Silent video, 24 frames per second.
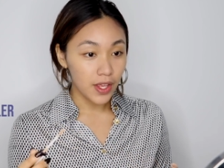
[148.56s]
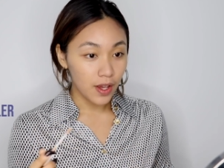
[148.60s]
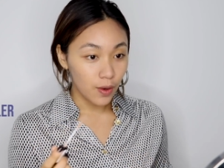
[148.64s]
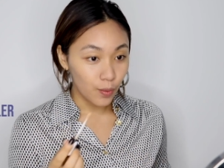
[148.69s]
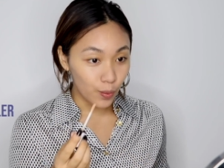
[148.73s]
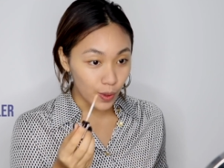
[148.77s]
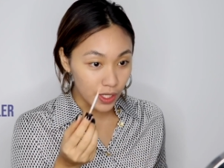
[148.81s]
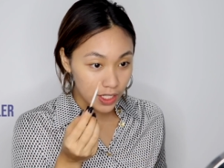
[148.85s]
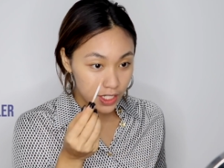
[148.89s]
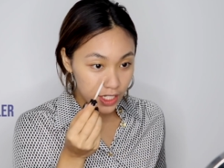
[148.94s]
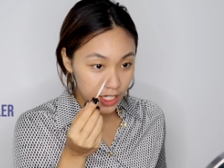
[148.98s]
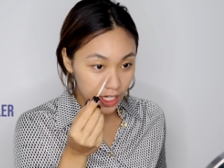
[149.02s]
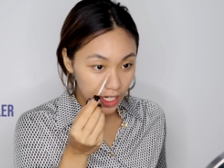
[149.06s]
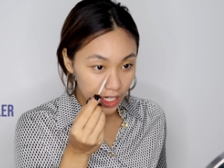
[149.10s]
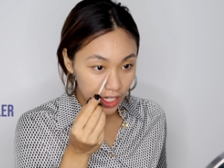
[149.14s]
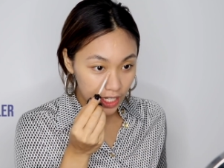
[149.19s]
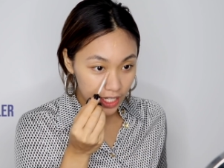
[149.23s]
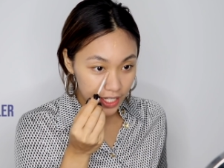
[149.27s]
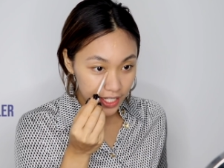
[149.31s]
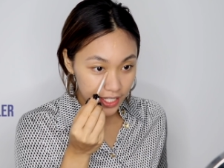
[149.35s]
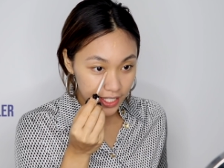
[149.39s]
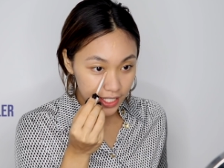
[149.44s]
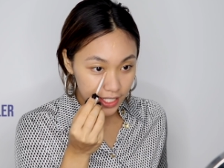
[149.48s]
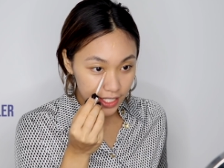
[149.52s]
which
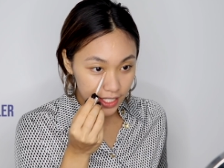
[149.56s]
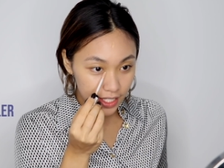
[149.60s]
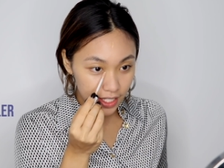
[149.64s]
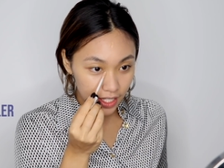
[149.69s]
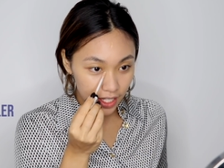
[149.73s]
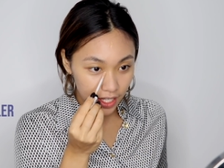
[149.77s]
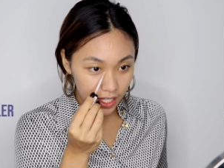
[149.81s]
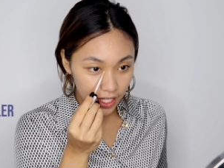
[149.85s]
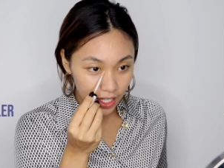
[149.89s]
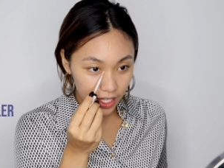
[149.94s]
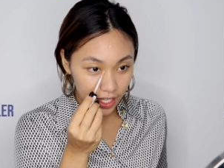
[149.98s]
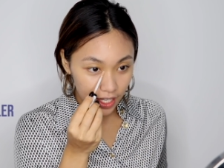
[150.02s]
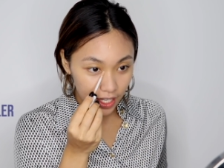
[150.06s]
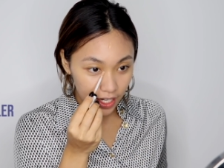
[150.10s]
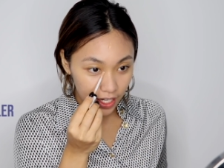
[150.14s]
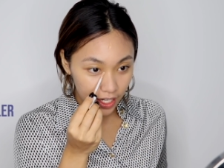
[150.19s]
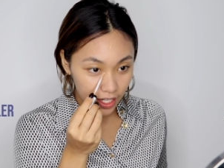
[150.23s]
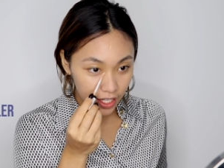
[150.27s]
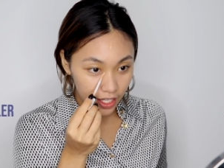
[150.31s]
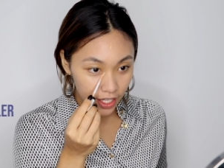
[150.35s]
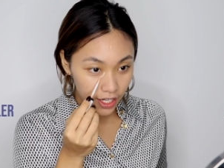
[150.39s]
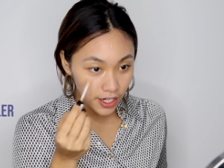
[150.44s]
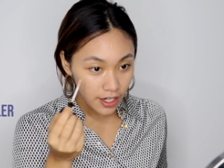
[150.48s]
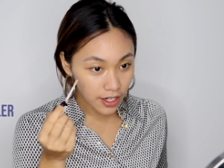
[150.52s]
is in
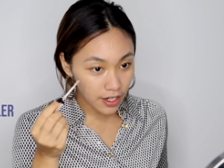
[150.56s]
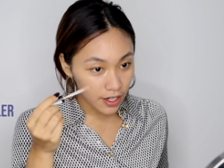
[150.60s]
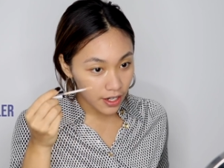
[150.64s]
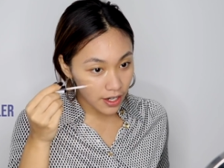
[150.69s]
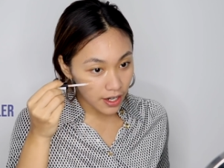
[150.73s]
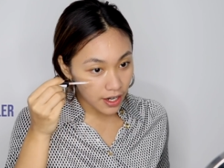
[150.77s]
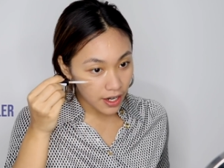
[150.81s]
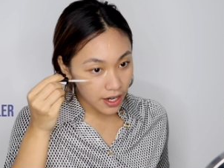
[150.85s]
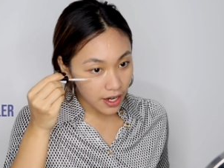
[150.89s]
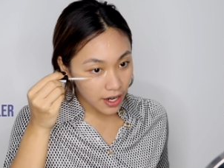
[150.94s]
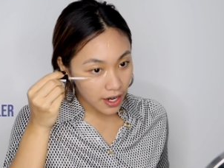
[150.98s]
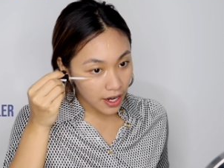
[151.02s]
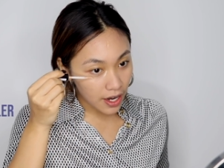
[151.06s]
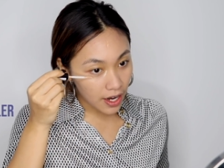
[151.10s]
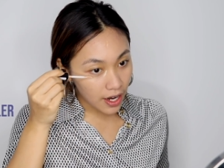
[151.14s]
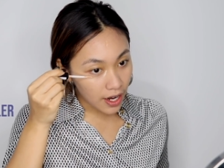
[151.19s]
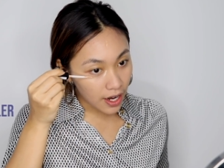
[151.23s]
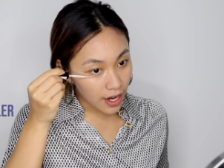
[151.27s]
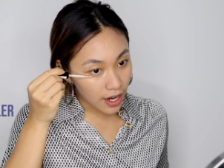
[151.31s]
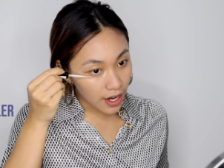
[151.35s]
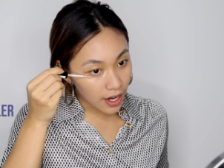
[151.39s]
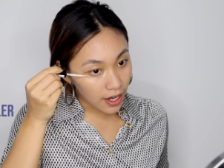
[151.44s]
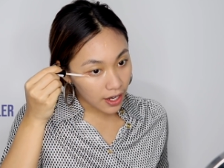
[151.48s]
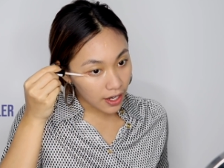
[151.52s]
here
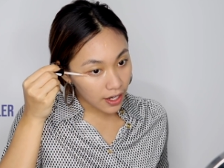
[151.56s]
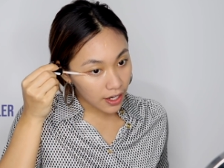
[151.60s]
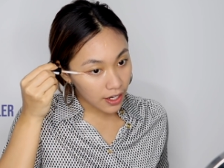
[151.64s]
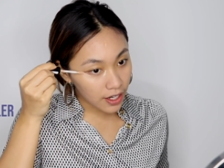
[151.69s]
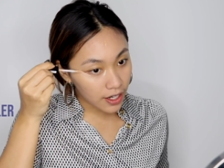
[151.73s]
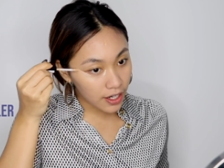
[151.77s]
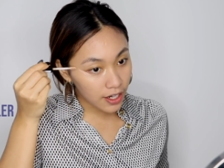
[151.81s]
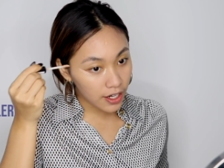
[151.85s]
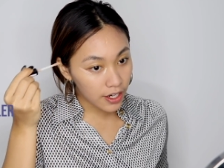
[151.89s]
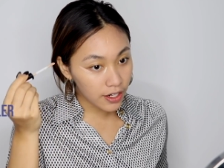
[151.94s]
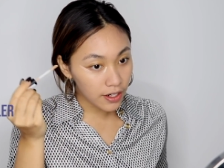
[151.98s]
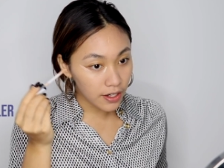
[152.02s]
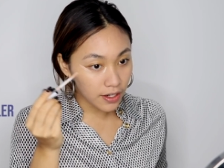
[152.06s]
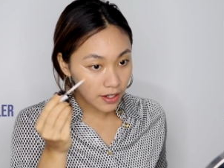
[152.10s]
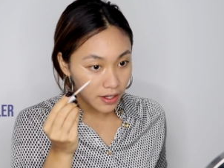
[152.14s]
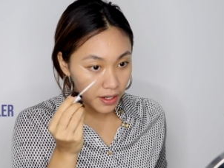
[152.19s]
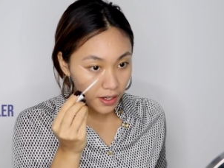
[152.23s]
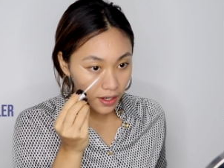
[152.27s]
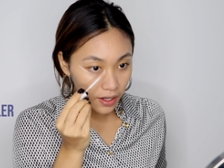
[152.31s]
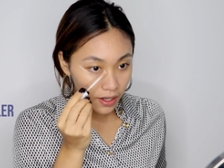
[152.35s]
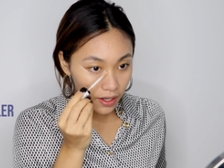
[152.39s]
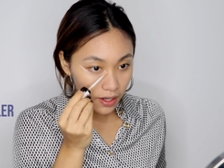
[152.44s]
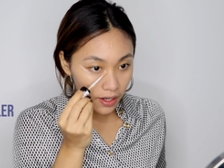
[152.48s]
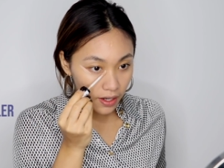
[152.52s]
and here,
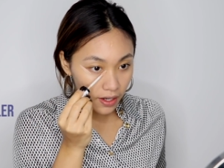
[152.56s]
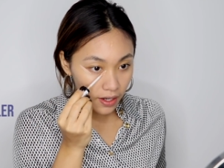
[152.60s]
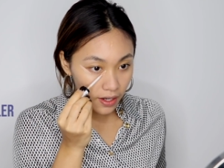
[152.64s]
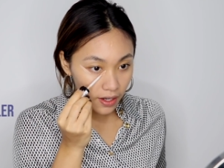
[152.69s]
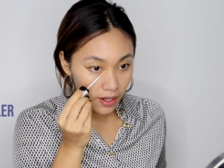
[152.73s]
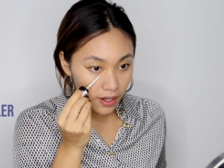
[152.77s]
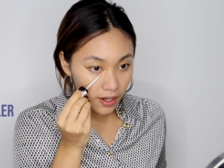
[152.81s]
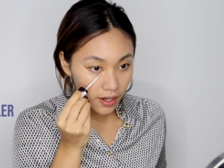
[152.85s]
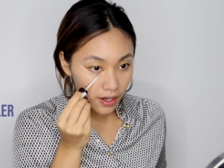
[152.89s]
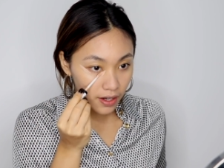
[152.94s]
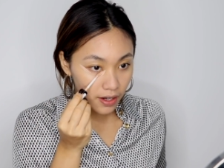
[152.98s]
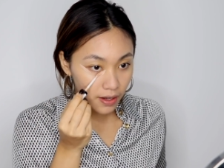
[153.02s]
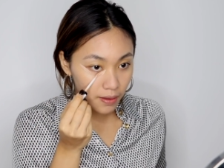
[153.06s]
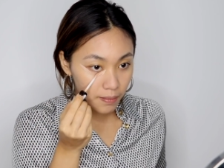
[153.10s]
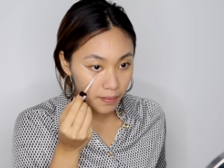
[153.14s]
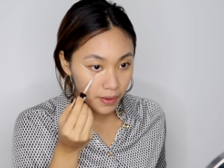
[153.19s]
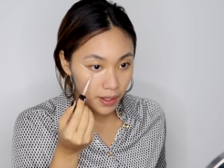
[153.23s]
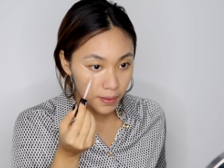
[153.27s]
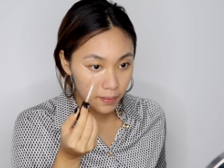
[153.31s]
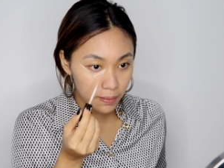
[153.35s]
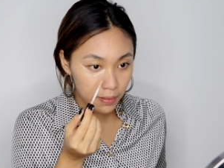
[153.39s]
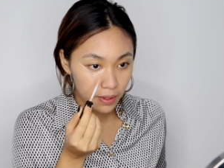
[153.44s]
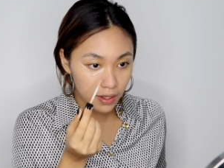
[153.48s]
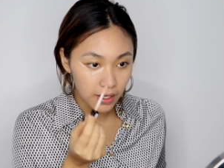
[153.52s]
a bit
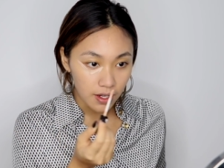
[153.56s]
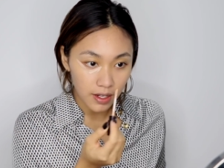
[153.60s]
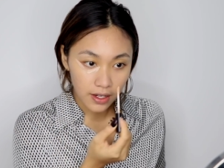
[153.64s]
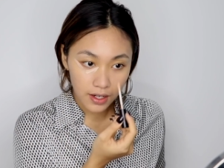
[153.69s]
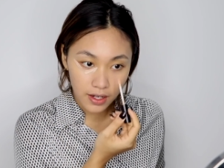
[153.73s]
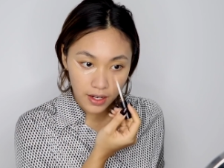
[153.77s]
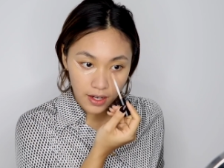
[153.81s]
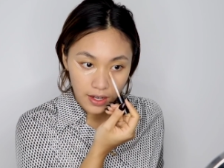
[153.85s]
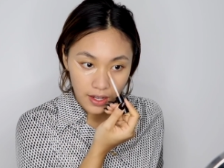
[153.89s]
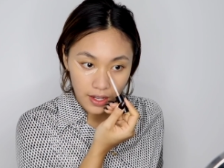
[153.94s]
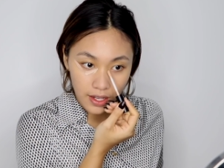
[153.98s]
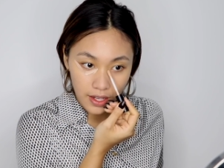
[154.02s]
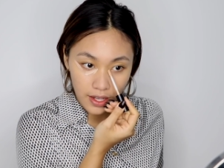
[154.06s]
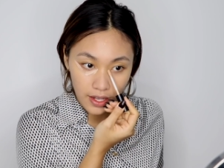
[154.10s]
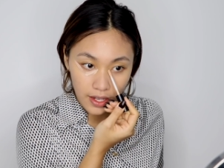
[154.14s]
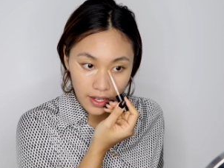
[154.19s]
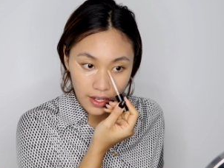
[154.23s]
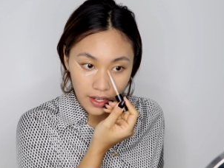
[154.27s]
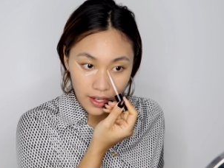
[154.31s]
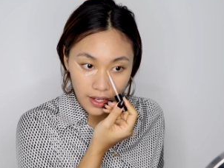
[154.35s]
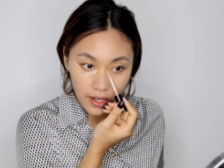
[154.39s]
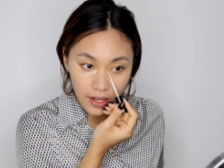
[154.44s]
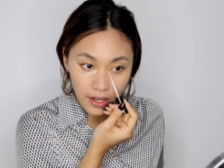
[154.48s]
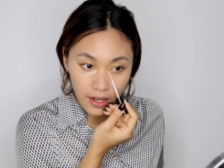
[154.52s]
more,
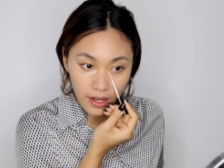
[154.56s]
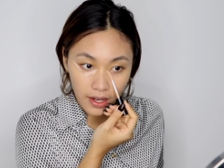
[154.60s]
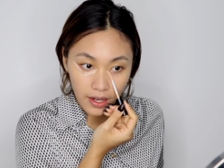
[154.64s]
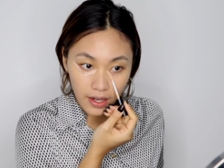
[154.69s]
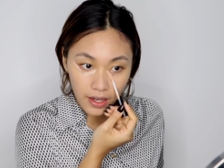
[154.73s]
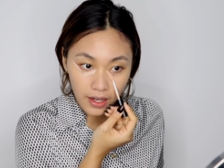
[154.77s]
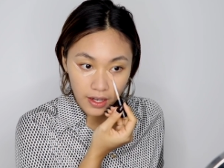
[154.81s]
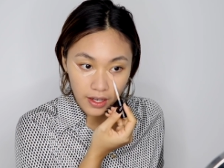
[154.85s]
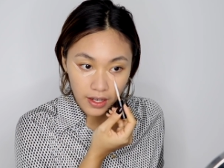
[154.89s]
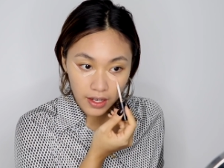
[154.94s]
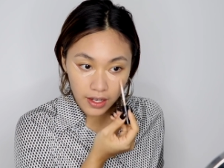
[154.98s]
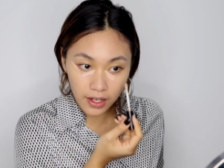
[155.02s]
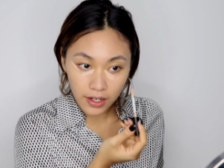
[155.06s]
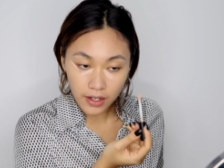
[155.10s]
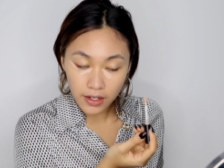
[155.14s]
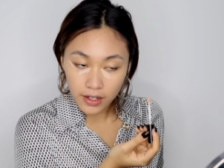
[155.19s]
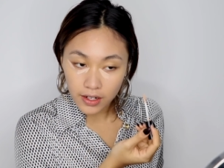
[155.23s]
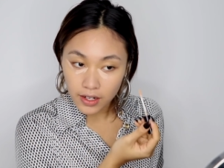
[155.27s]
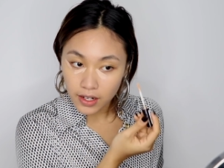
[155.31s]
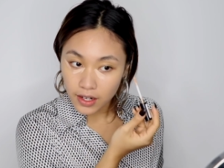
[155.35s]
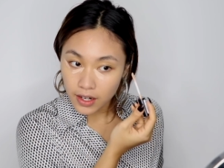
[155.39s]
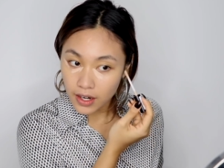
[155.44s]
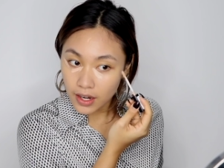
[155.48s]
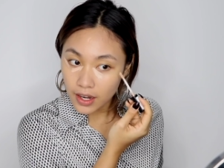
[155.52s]
and here,
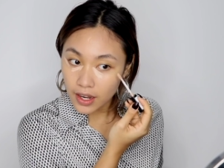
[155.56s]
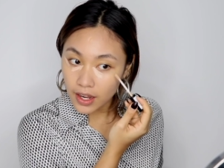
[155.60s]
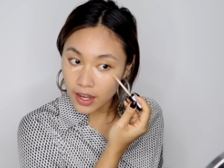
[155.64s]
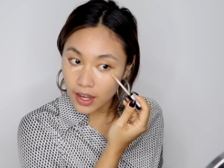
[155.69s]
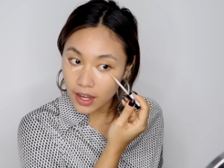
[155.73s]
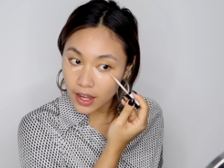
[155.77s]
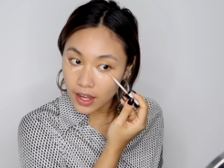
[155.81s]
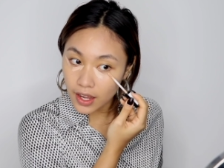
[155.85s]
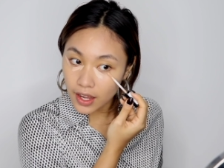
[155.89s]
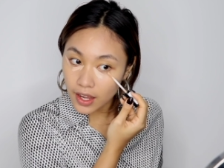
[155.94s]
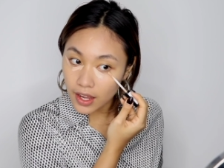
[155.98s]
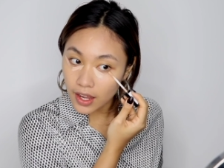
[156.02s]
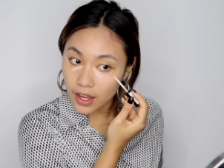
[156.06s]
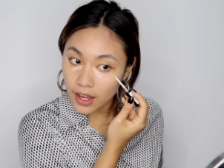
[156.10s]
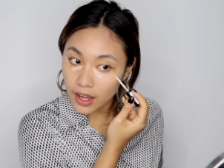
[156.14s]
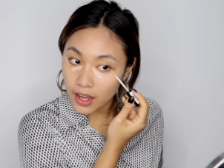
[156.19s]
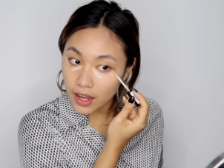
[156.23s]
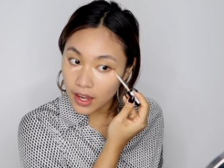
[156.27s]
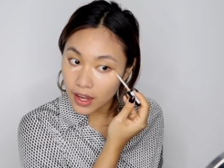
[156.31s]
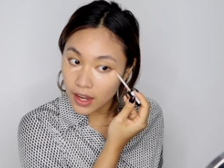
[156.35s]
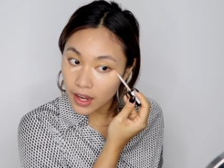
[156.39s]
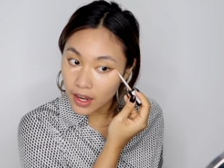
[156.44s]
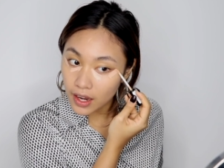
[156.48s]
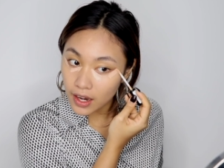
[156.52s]

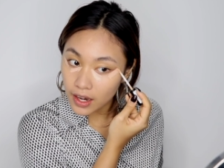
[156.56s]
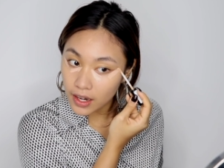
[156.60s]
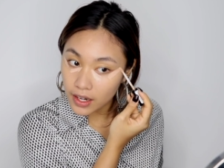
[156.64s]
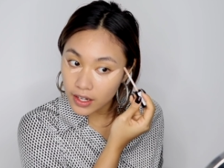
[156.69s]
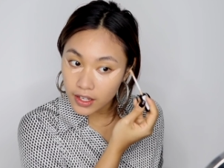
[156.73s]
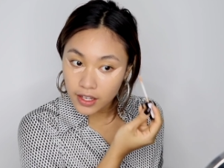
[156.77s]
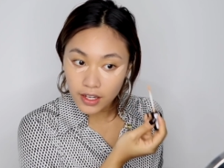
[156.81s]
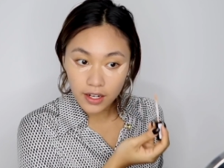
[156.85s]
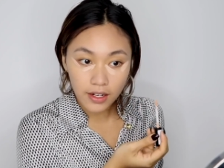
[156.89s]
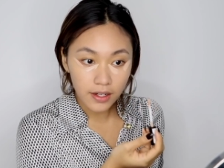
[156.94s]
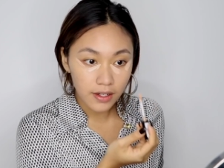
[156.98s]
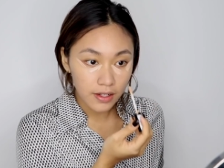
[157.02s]
and here.